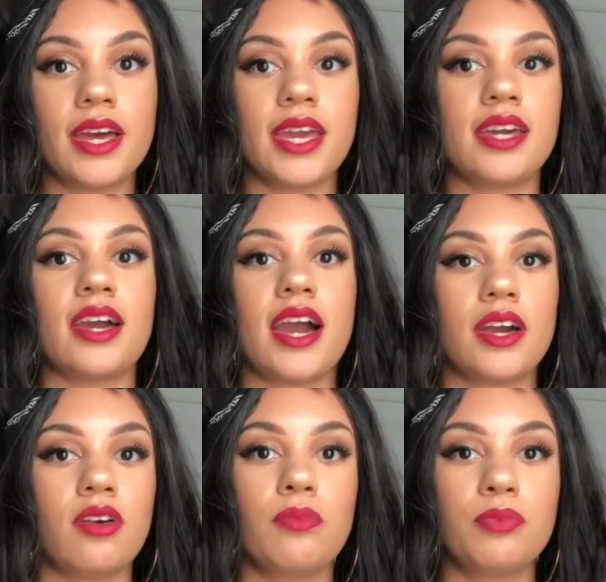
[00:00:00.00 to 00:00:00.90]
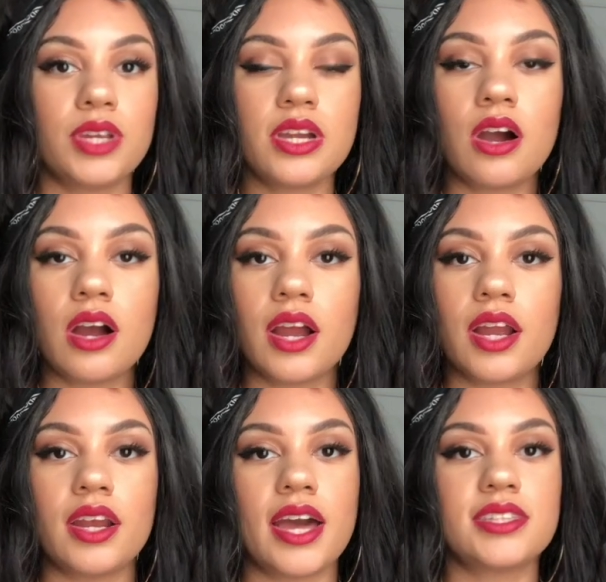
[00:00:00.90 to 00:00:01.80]
Like, I go pretty
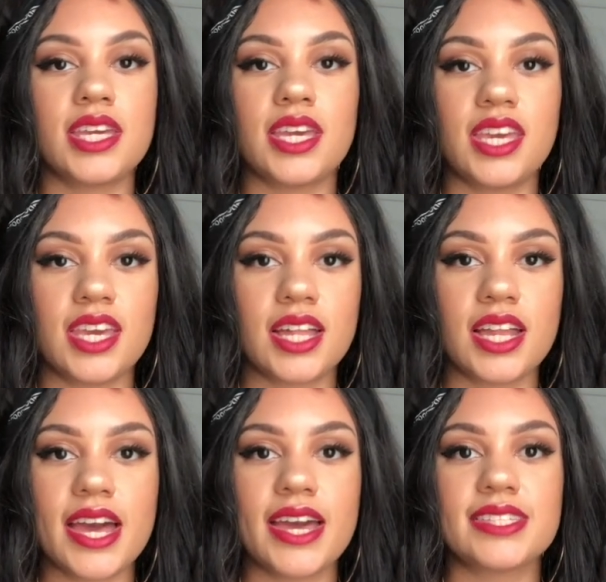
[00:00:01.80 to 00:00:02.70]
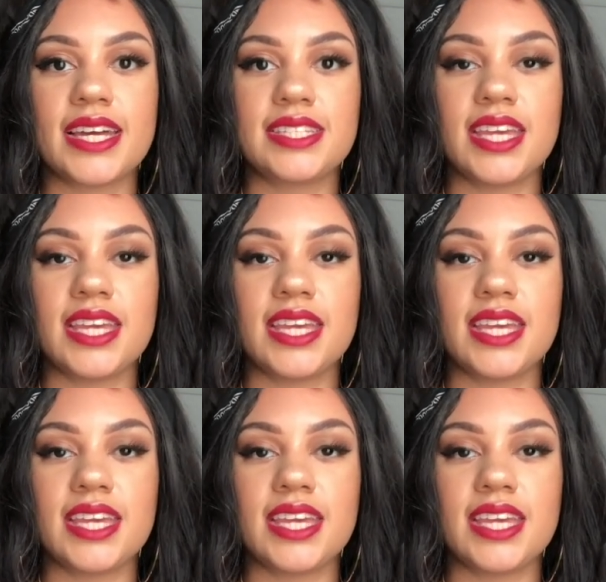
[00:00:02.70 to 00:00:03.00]
hard. I take HIIT class.